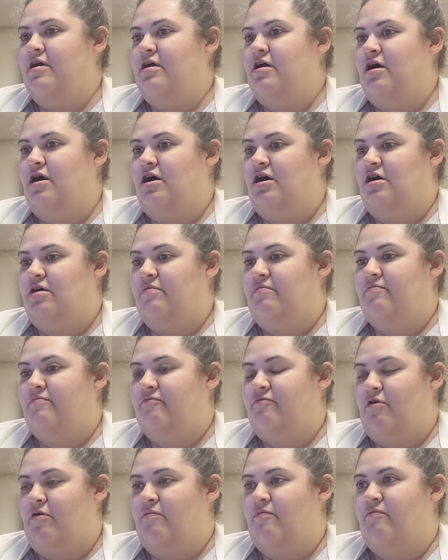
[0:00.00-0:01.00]

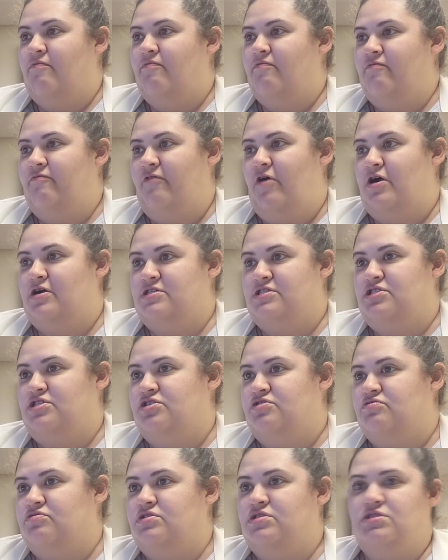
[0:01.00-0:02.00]
from Fox
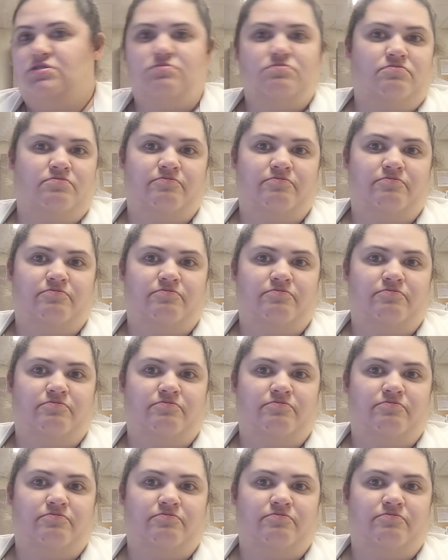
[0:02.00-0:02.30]
News.